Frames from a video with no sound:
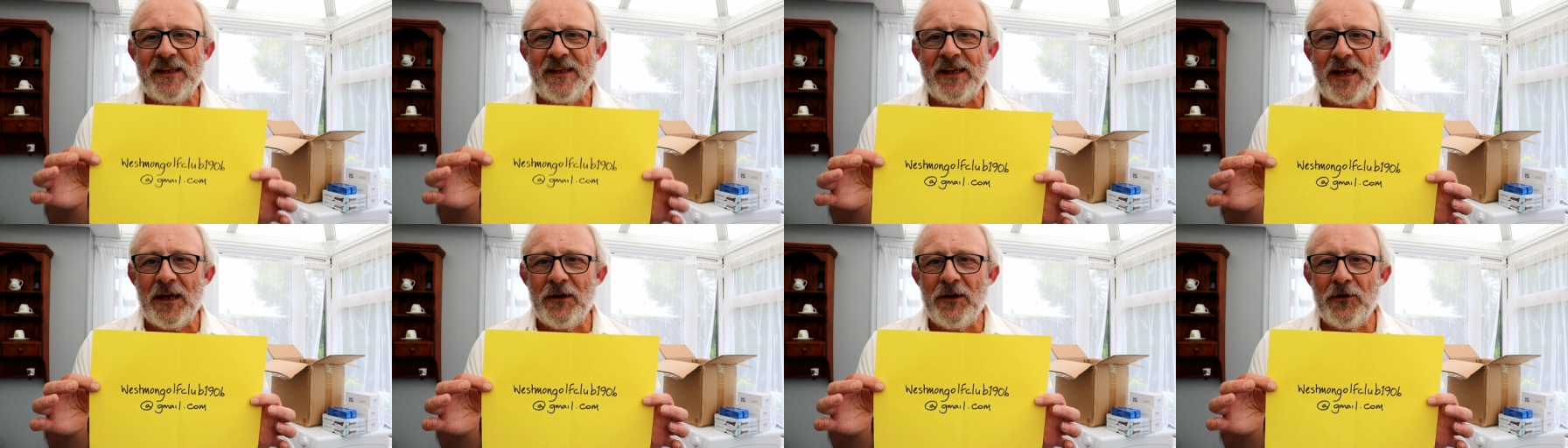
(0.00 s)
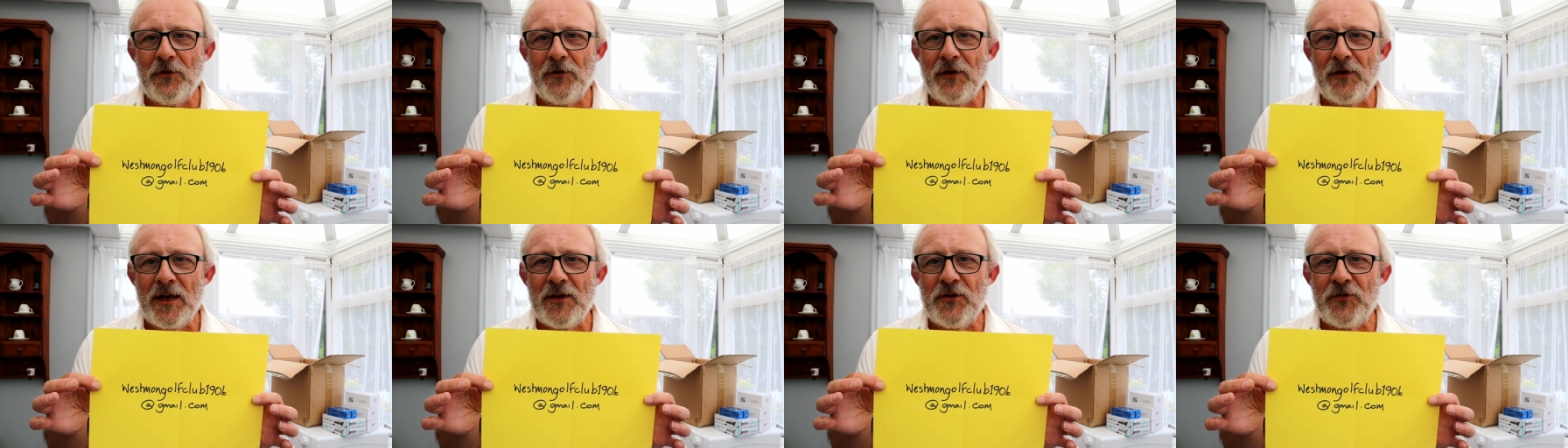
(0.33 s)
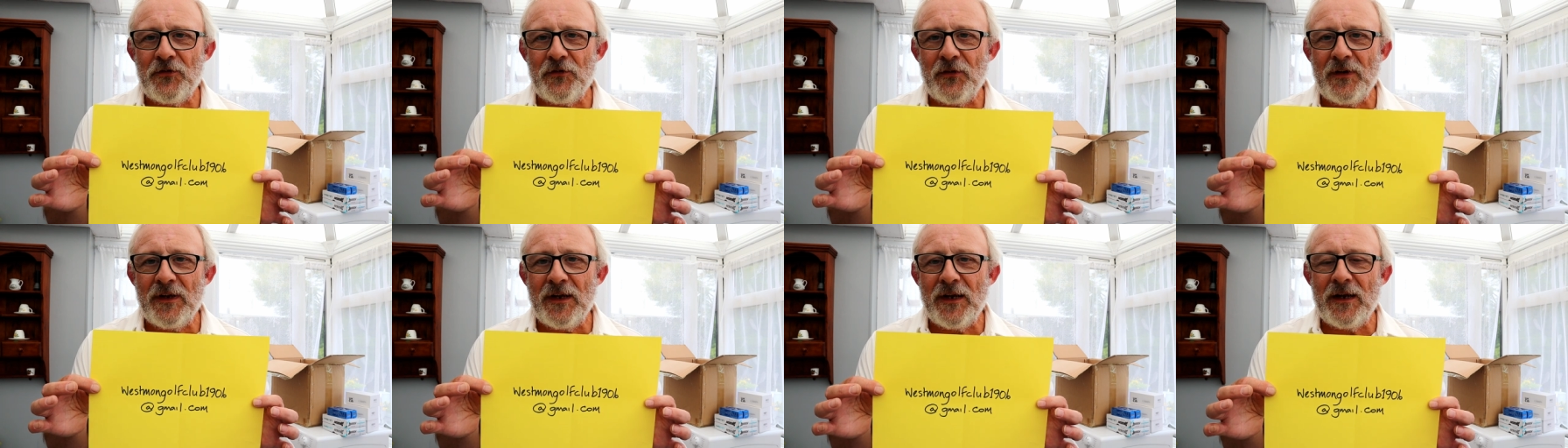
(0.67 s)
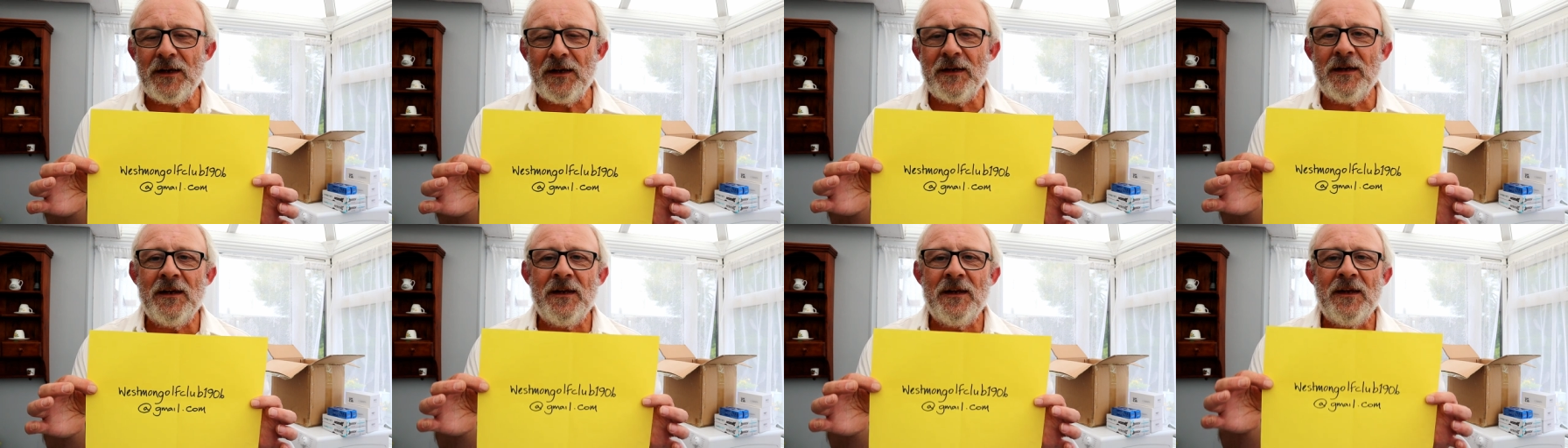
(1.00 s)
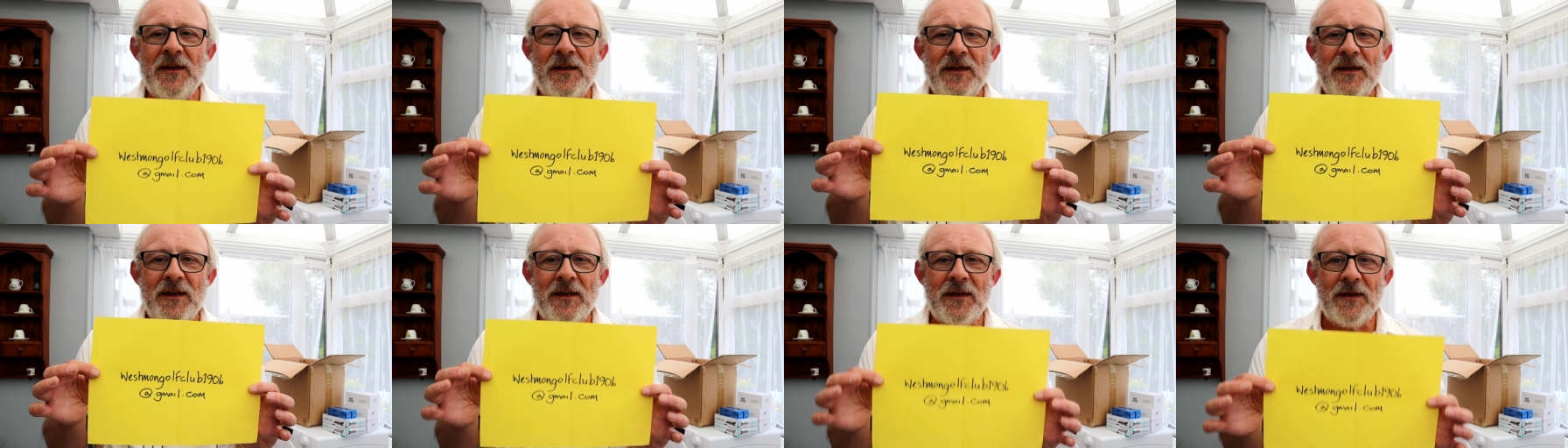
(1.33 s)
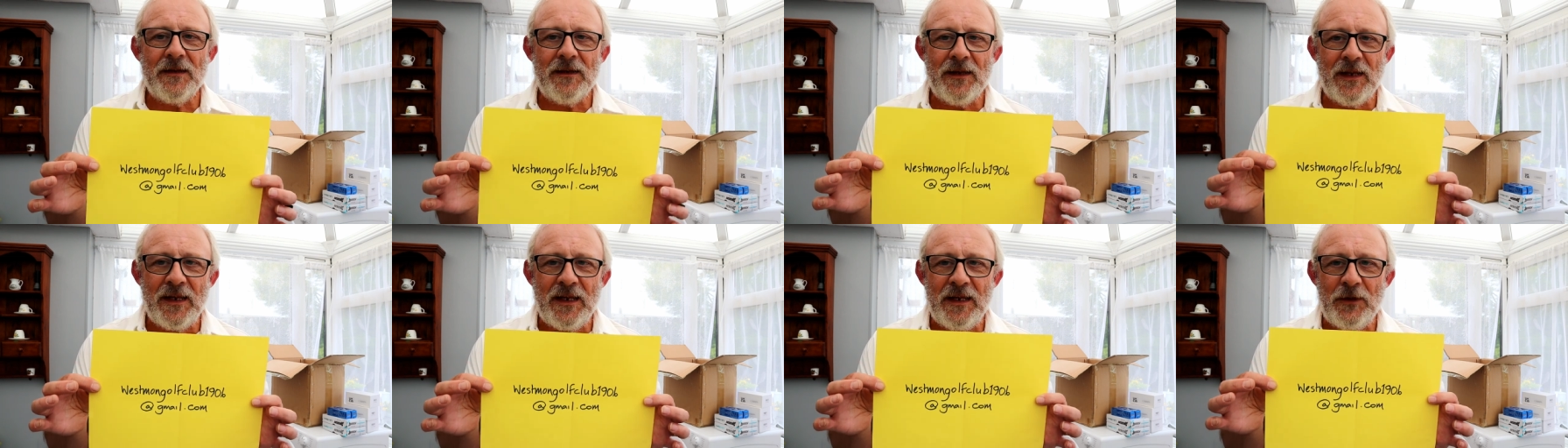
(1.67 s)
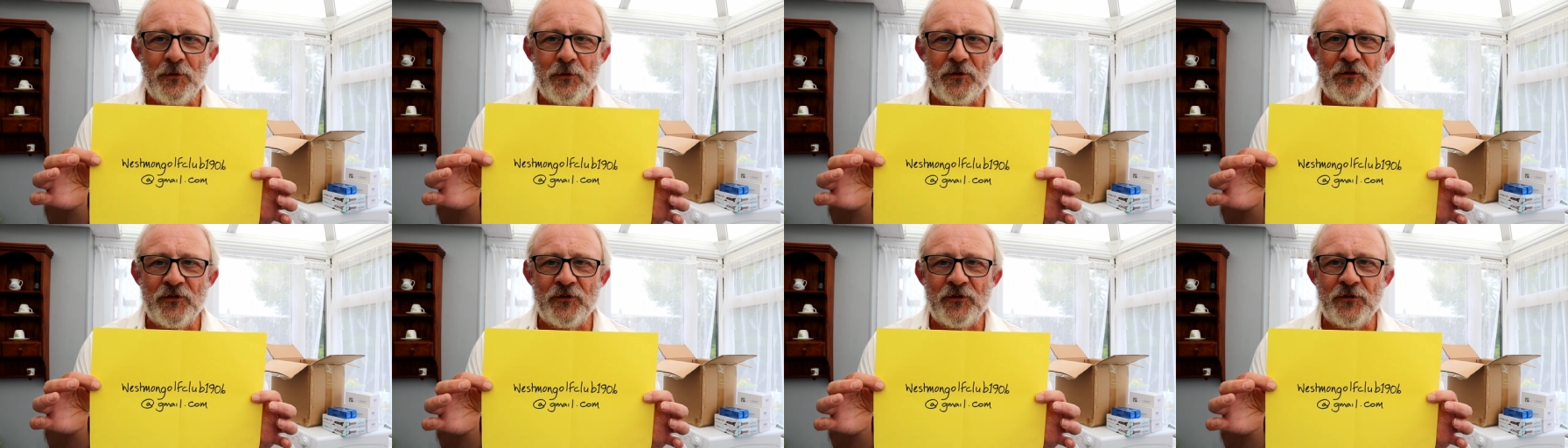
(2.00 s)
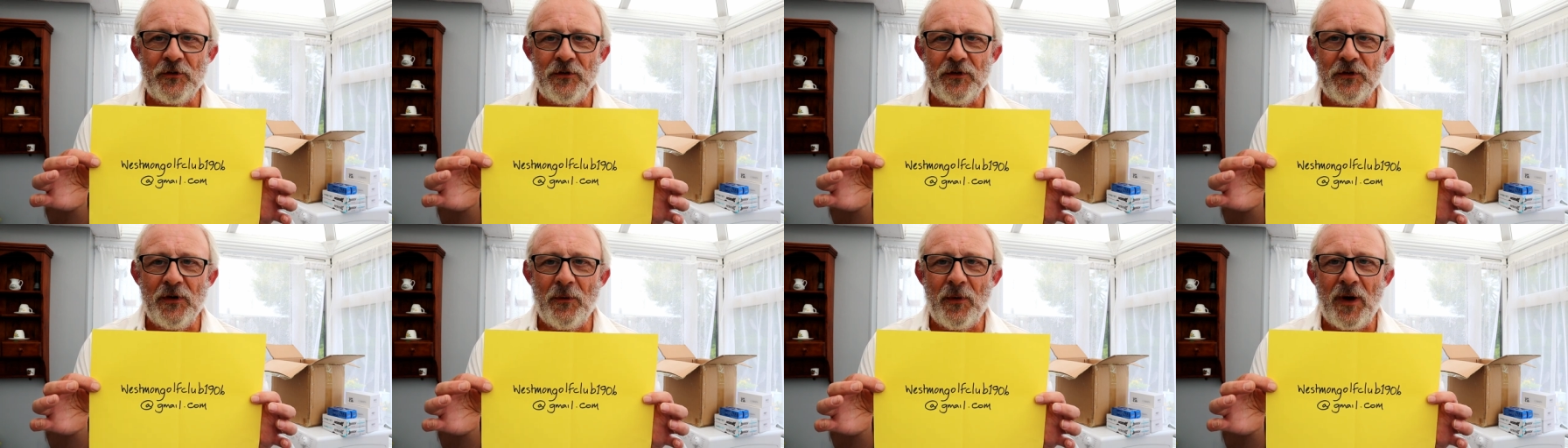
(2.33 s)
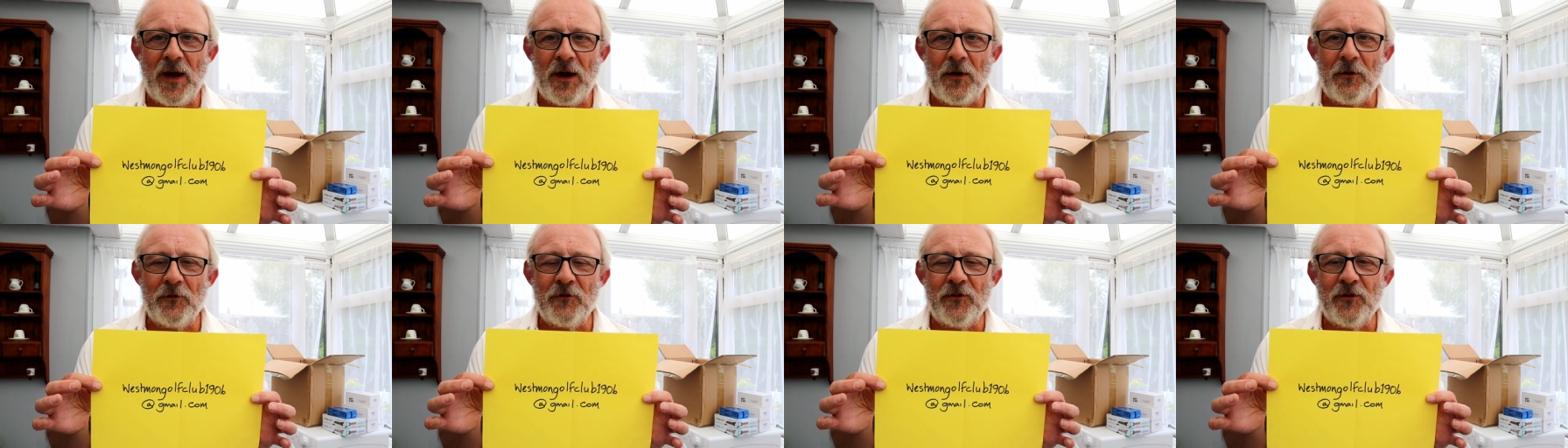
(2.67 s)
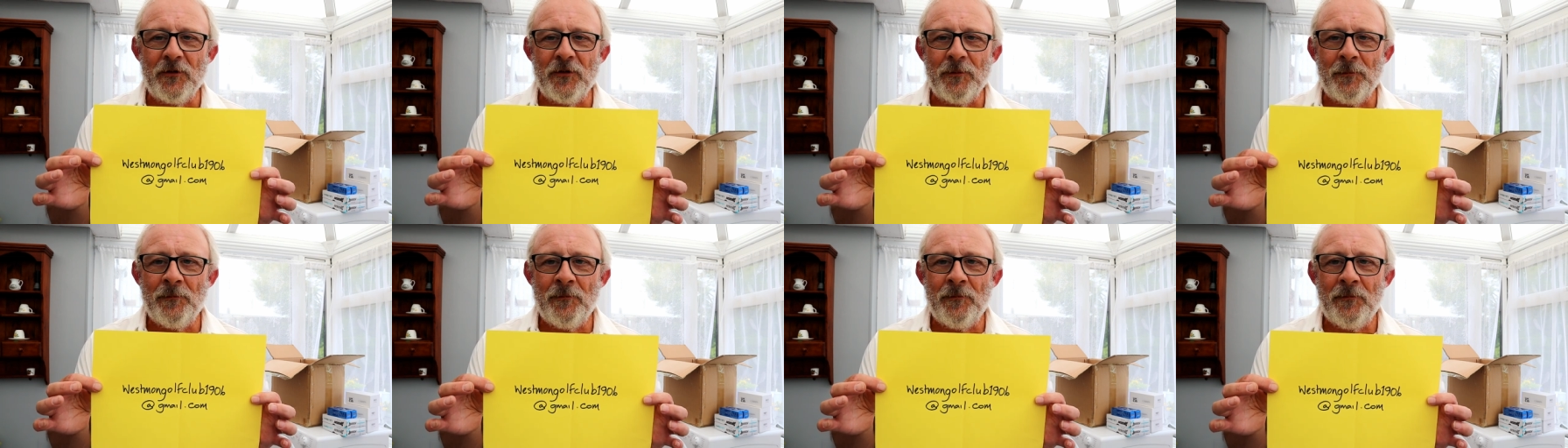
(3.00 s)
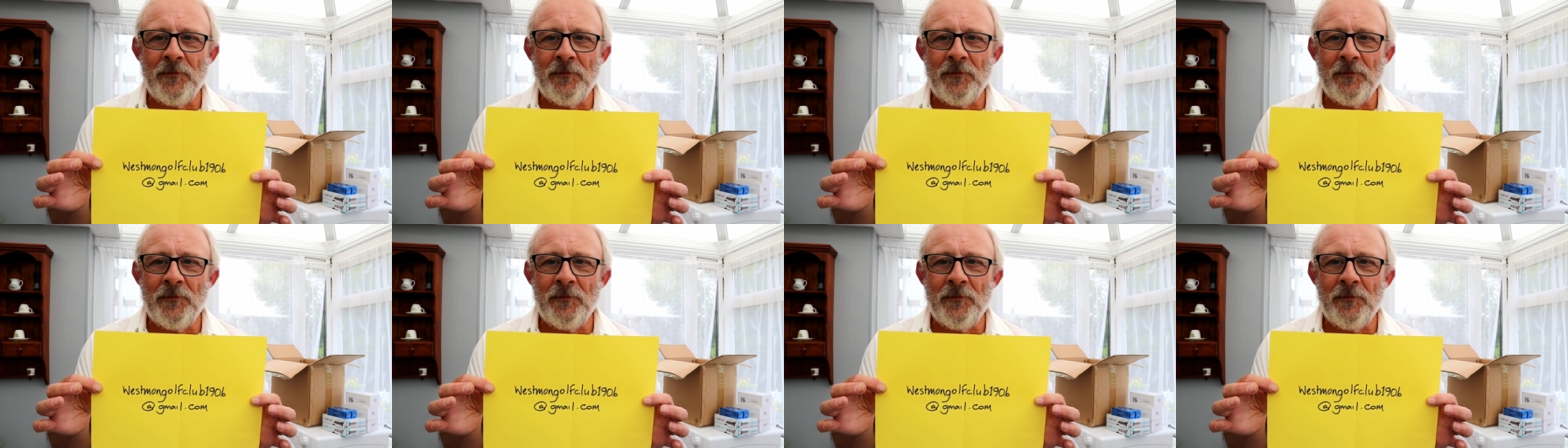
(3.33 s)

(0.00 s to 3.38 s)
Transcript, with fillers: get your entry in, Lee will sort you out